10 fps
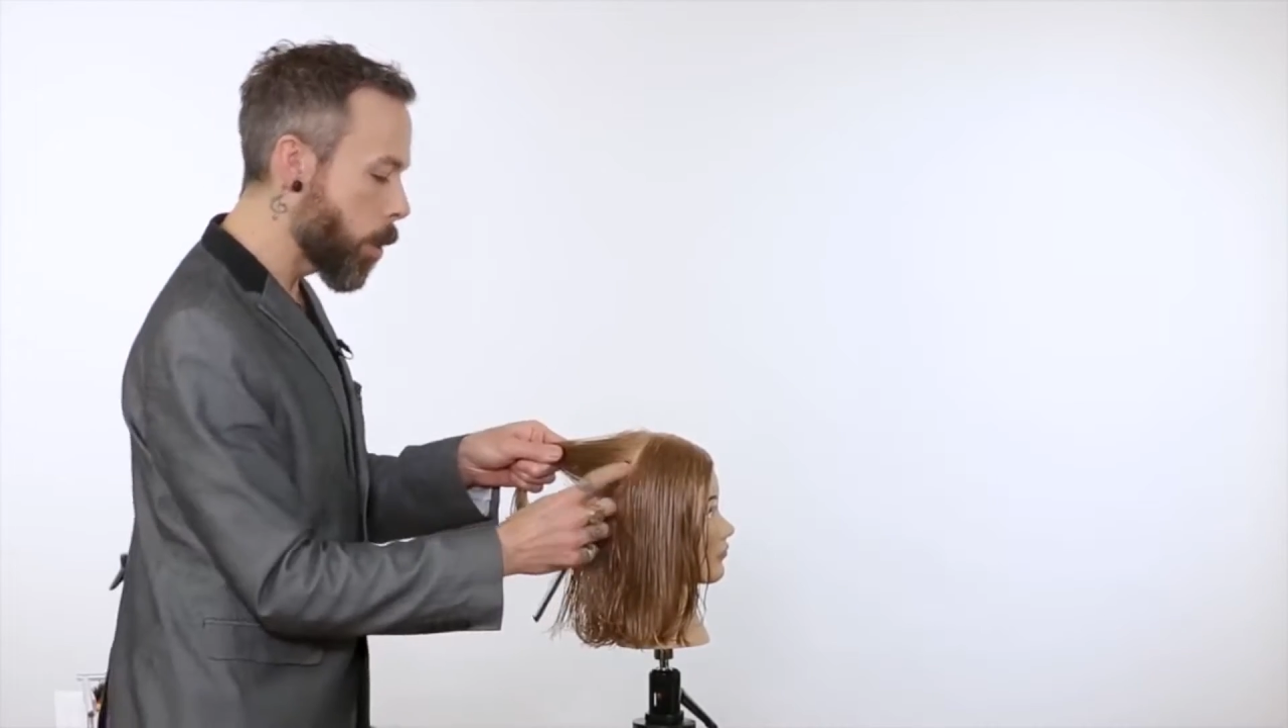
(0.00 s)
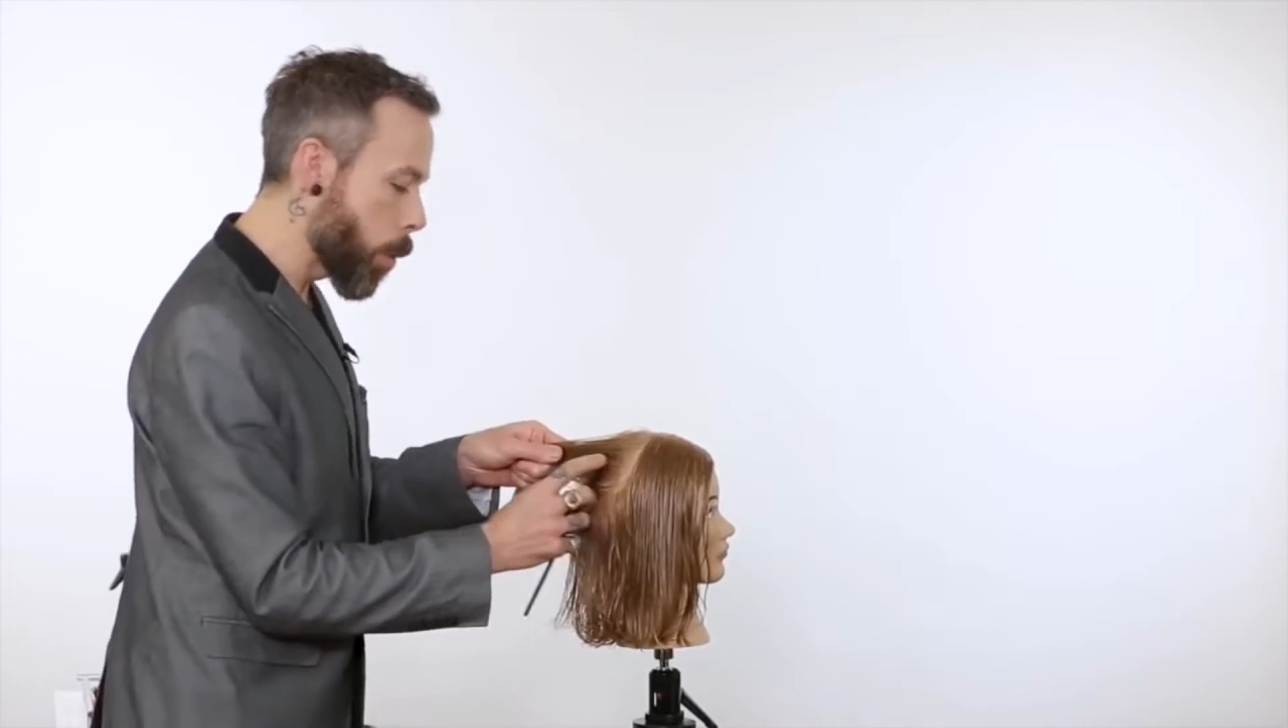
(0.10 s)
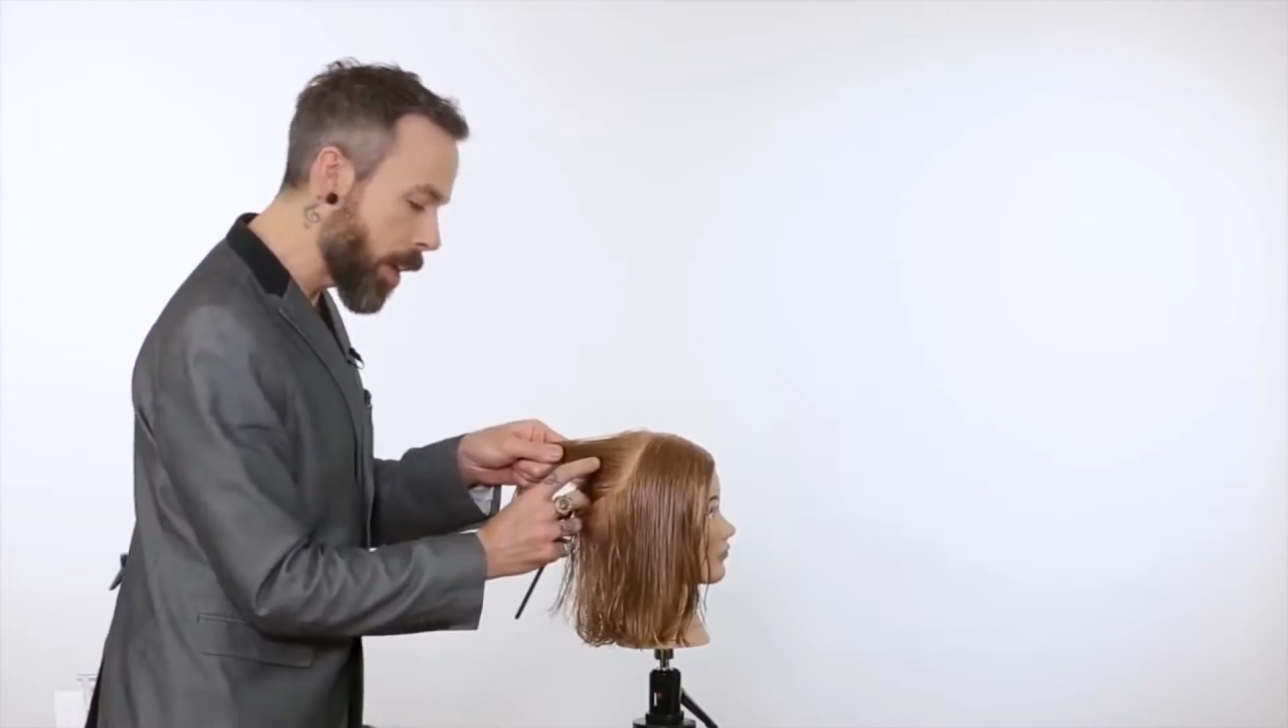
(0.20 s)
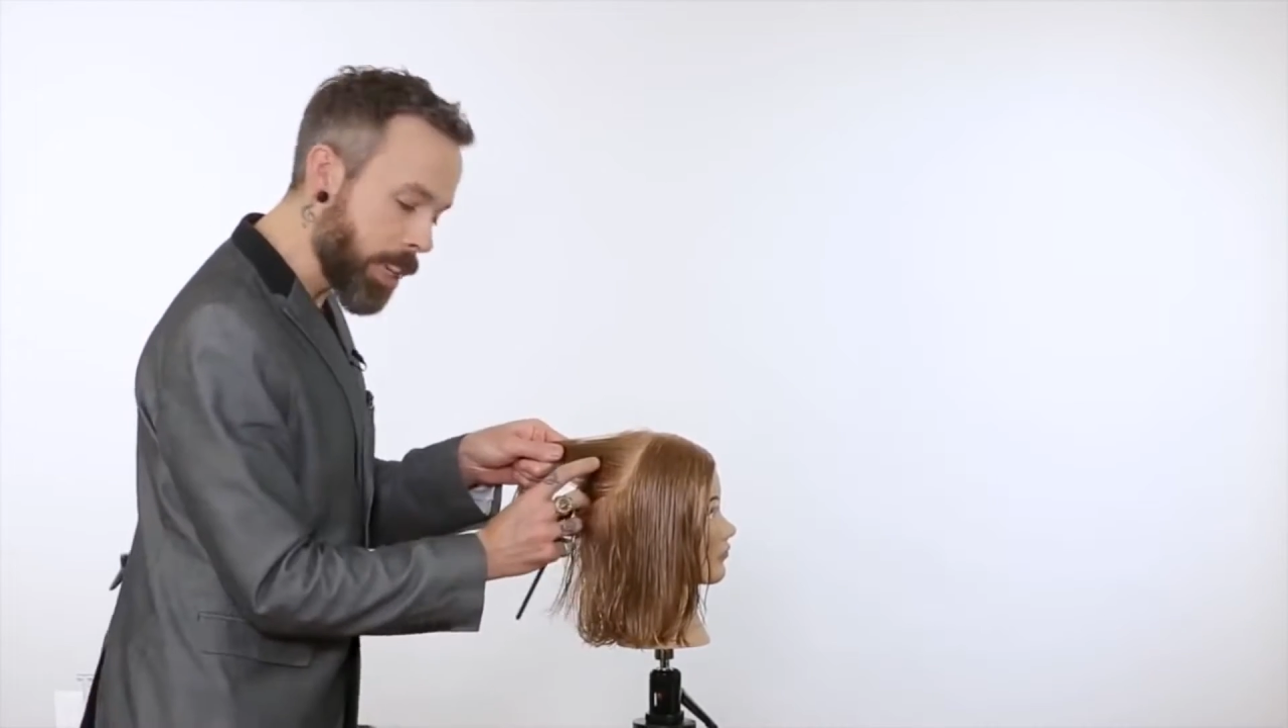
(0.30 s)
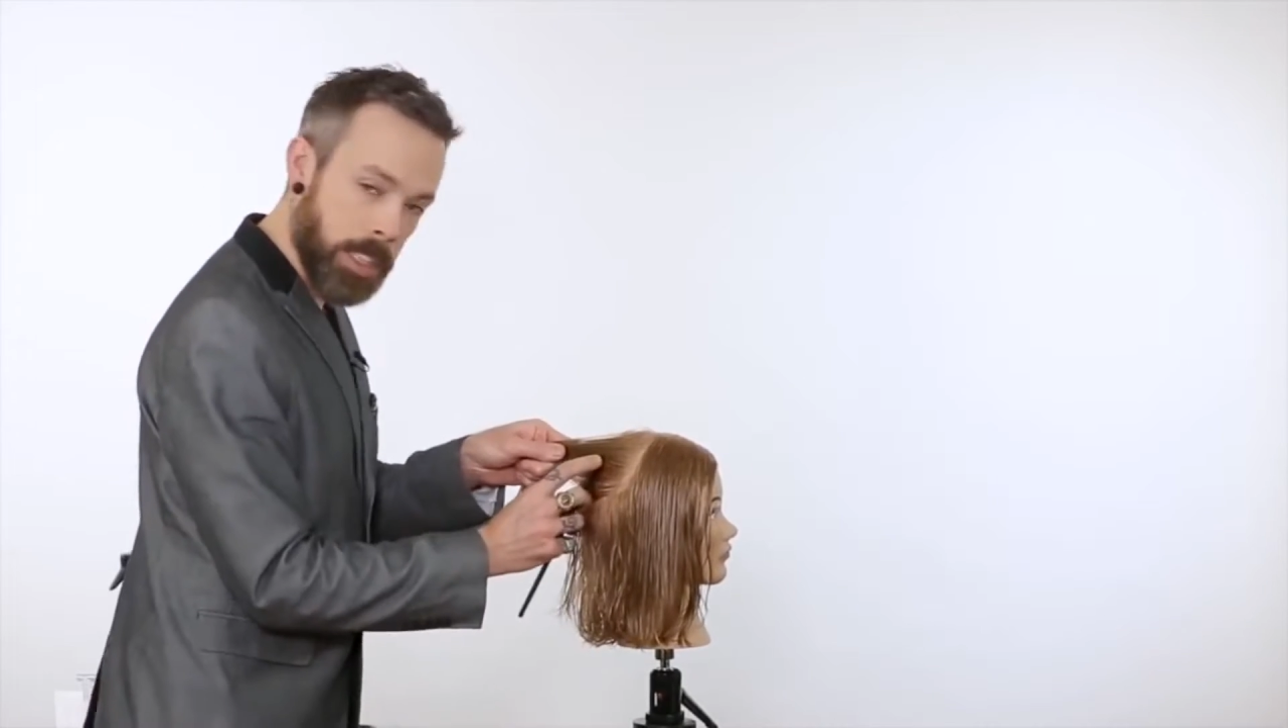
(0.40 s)

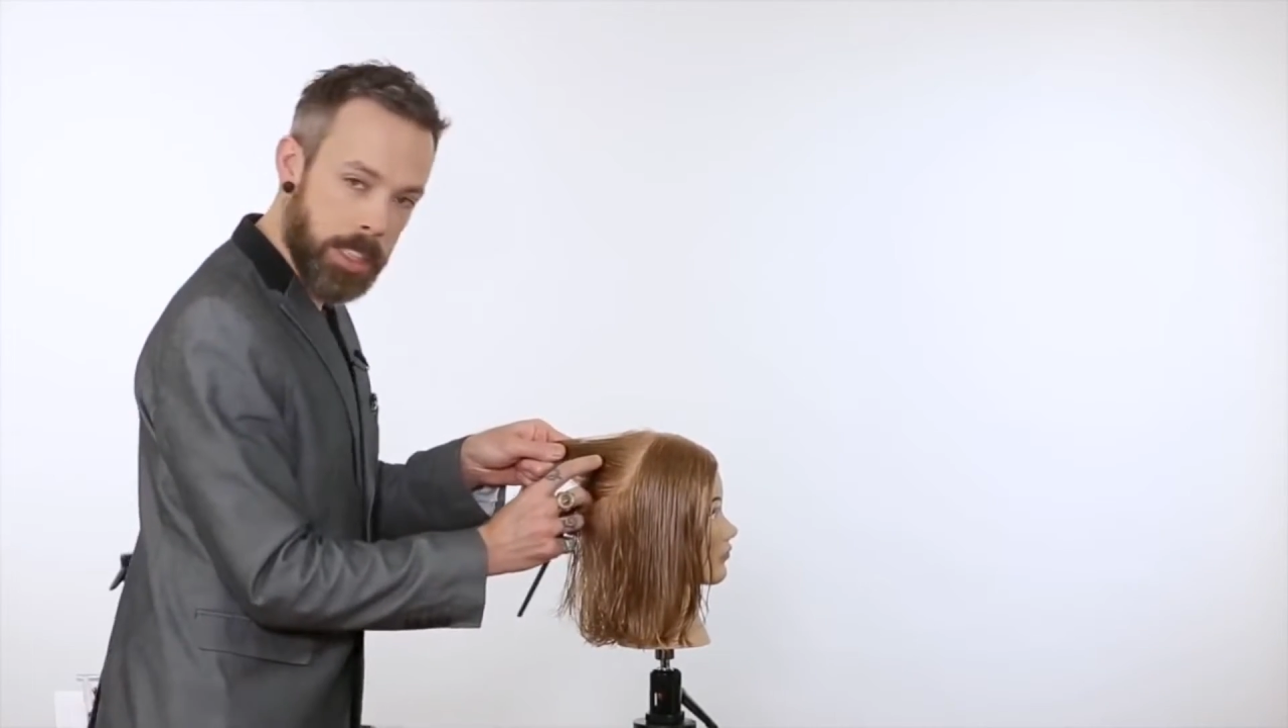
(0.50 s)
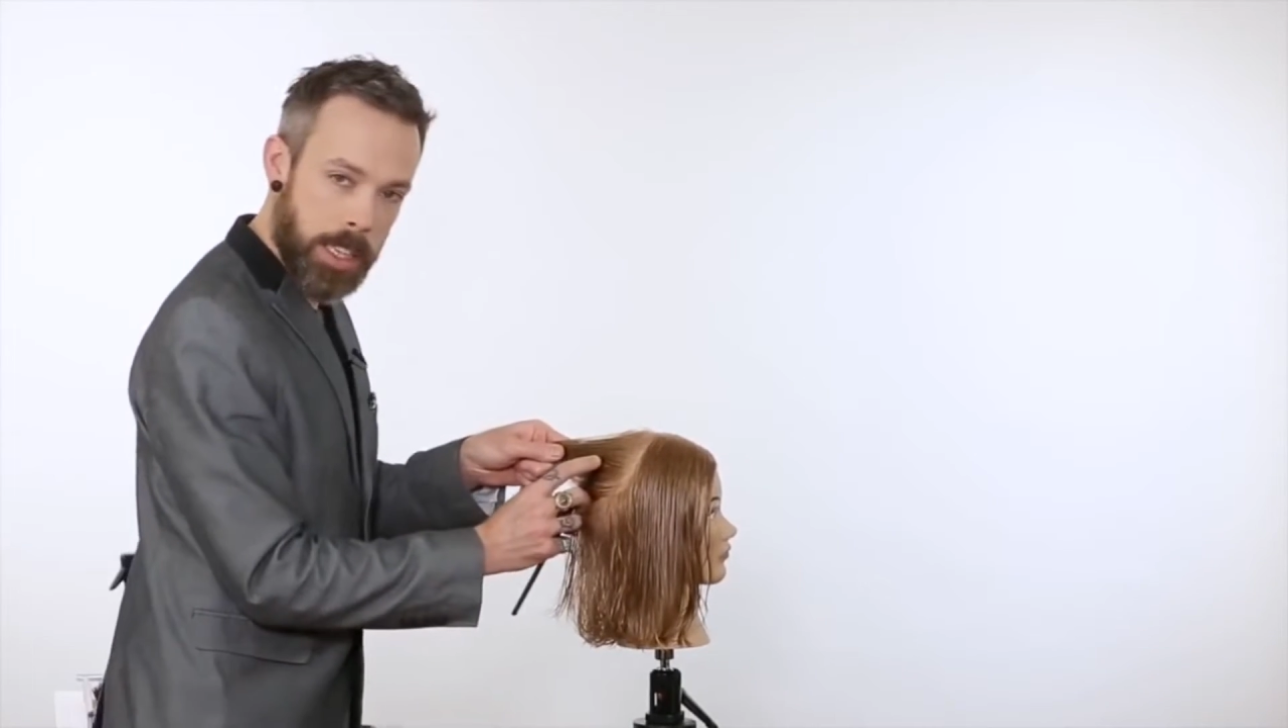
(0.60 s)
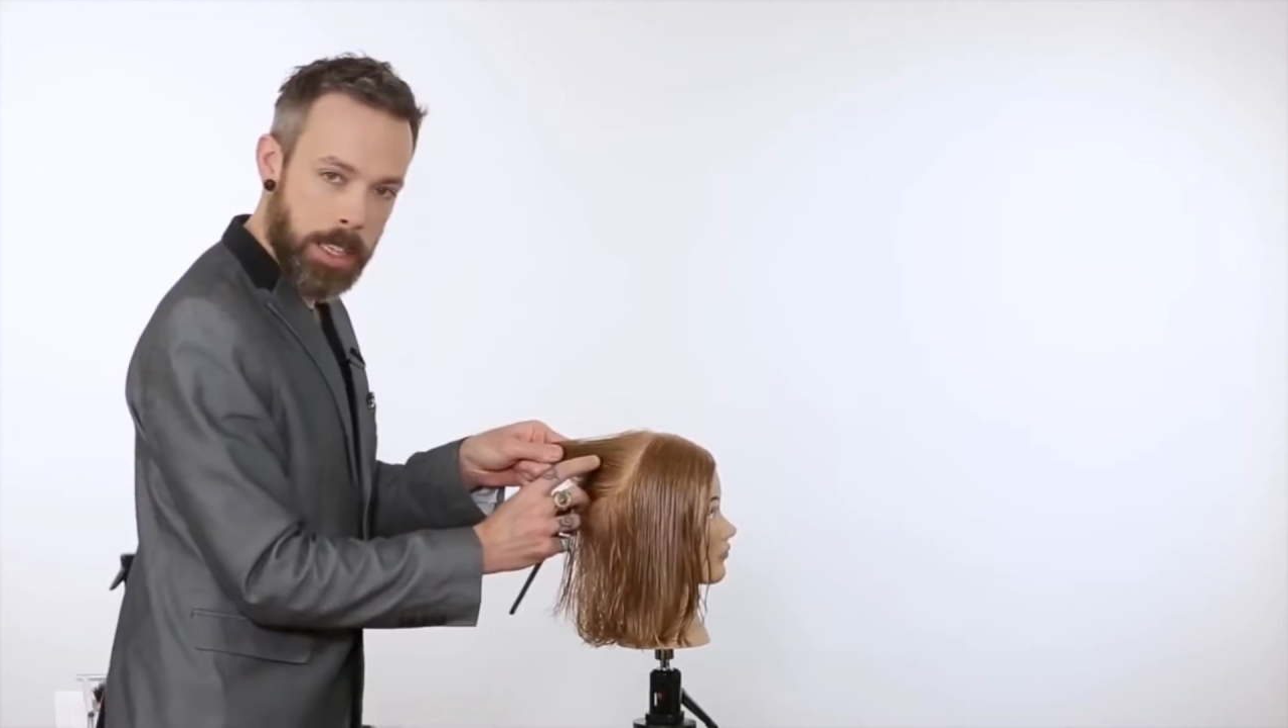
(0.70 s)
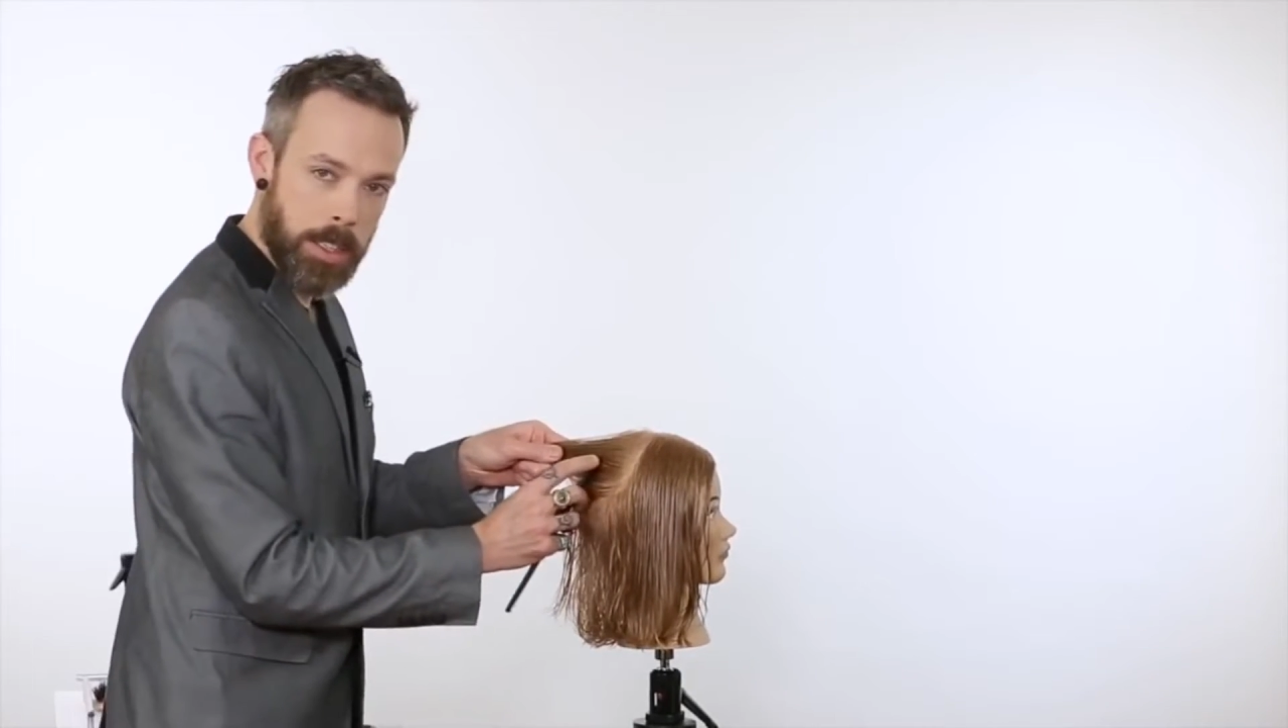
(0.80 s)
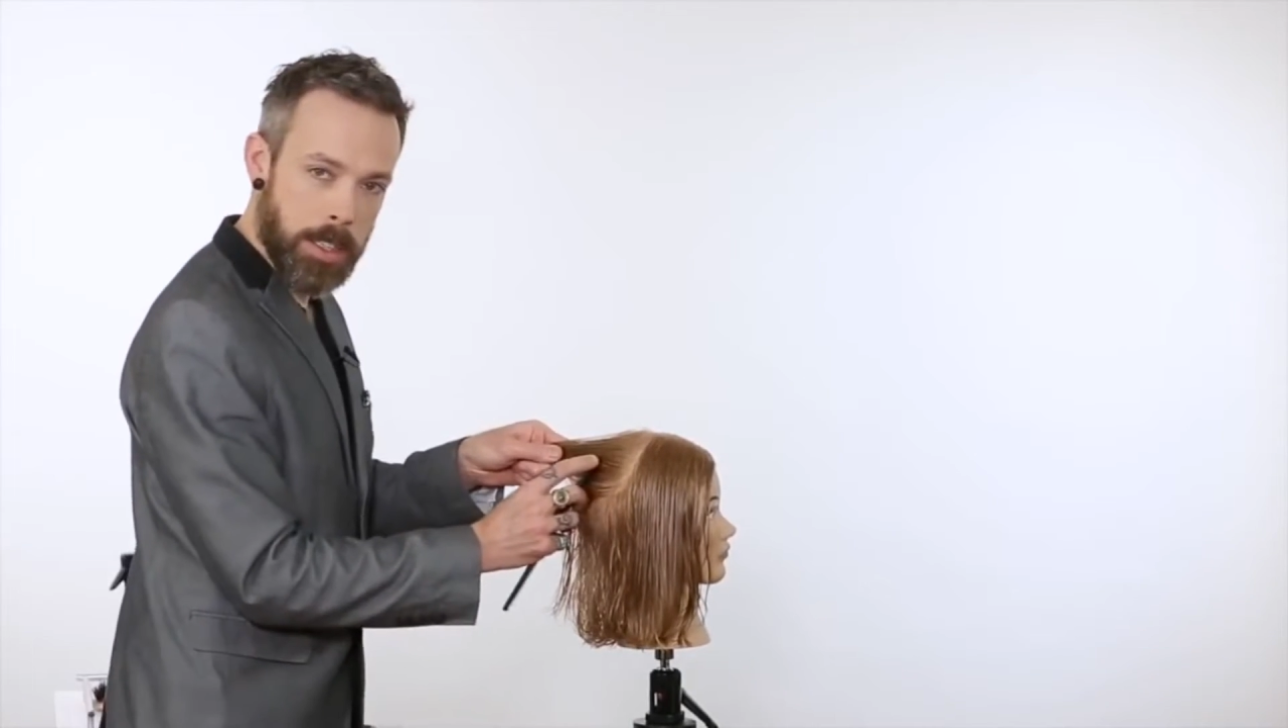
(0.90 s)
had
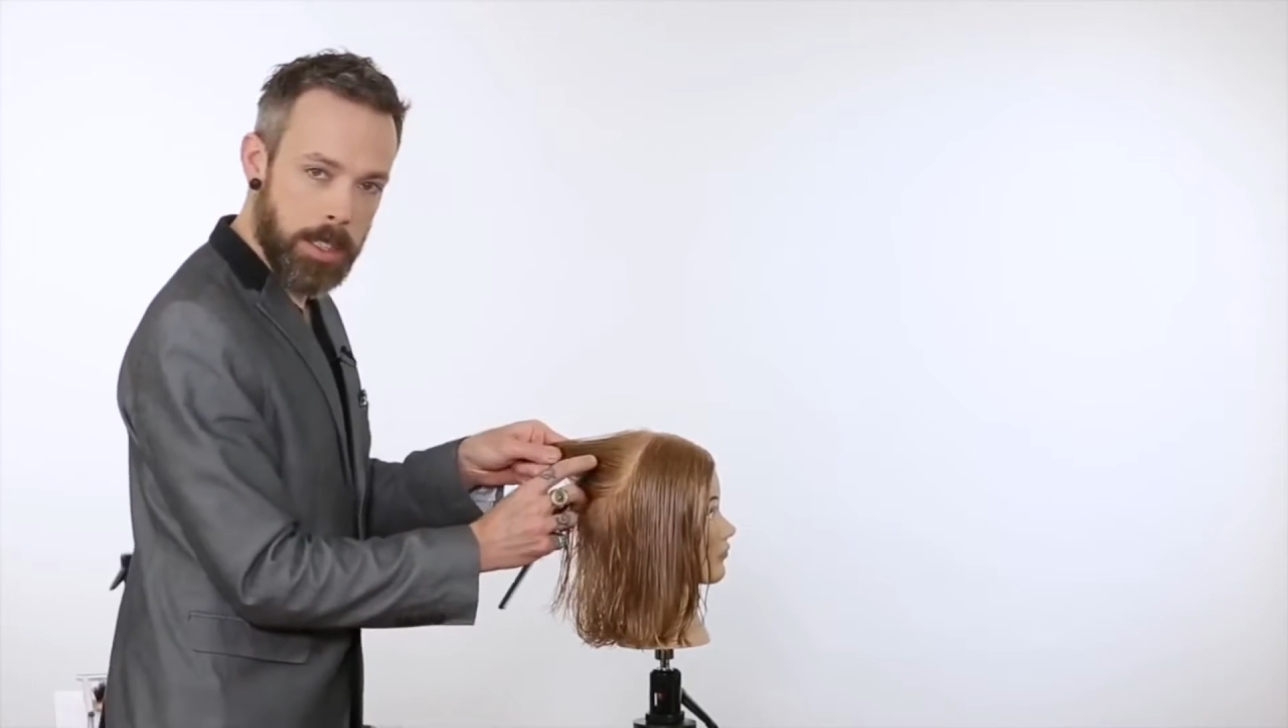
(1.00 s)
curves.